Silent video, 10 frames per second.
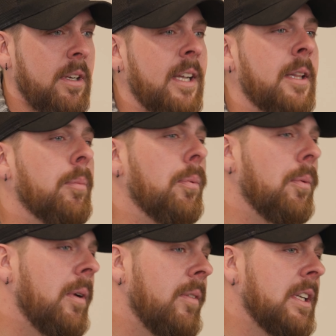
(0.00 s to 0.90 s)
in the
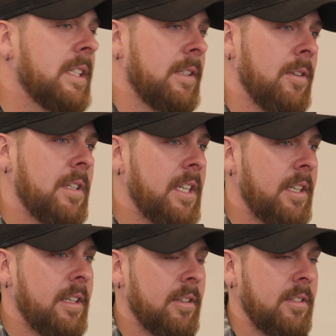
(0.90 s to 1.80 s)
previous
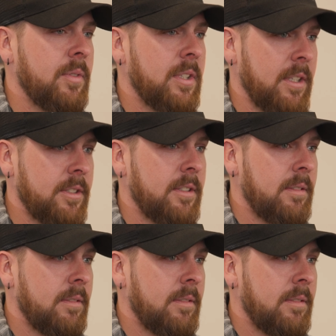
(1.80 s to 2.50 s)
13 years of addiction.